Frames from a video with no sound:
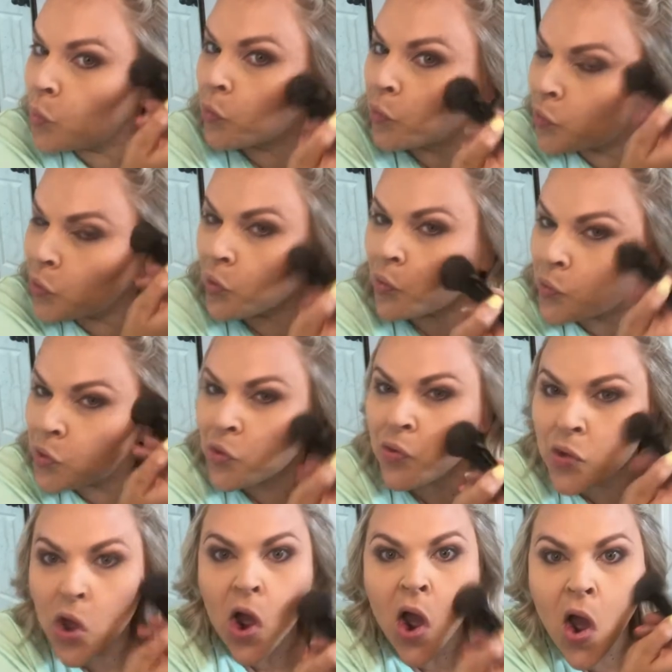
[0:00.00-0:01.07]
so did
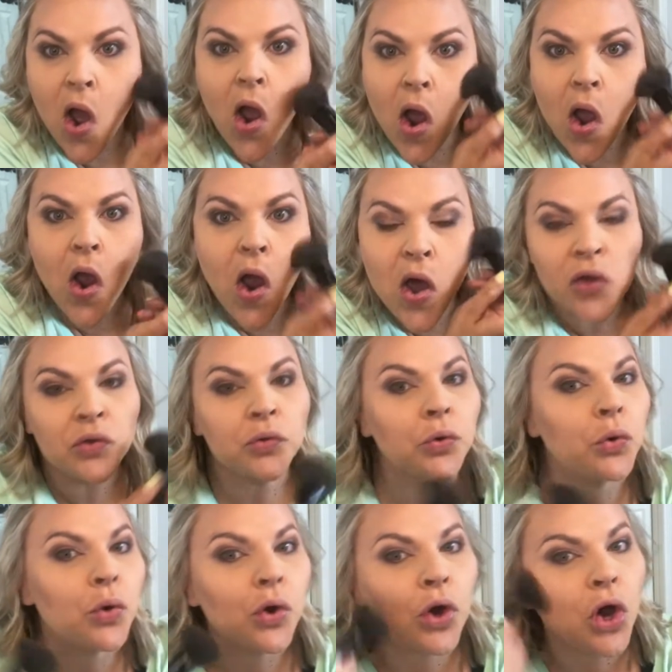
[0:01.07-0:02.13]
that, got a
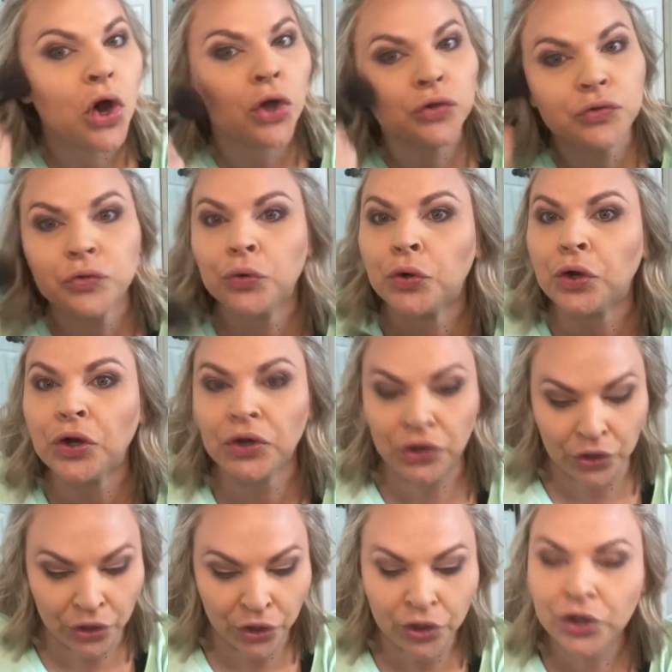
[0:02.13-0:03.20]
little contouring
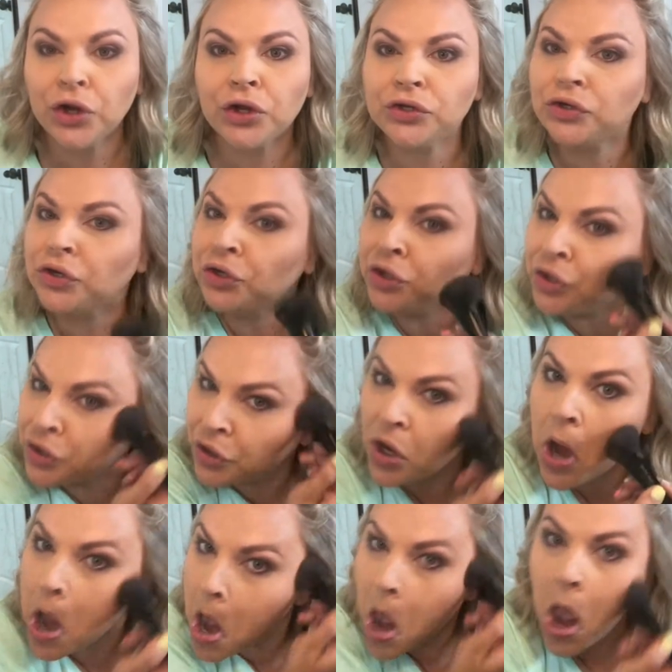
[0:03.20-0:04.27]
there, contour,
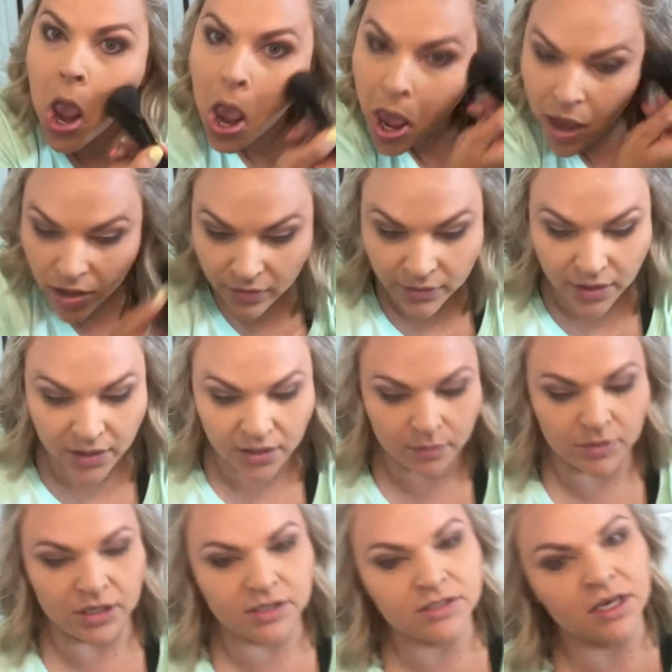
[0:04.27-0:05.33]
and then I'm
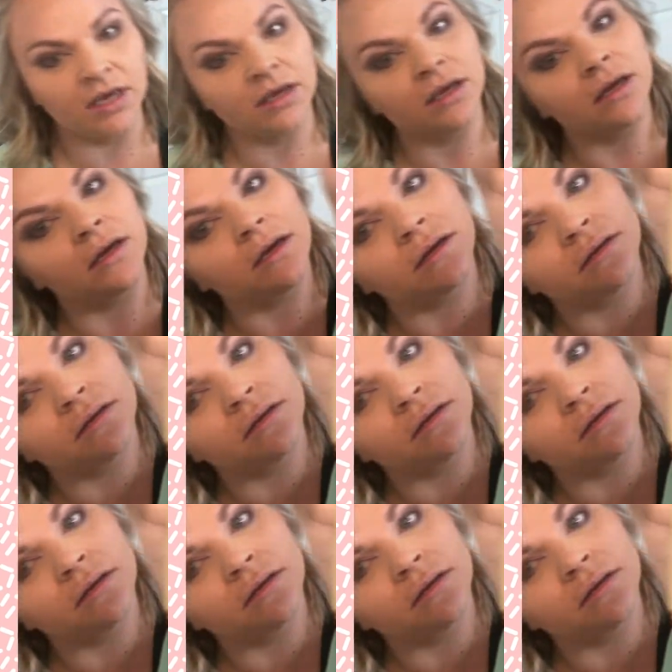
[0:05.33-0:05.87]
gonna take it,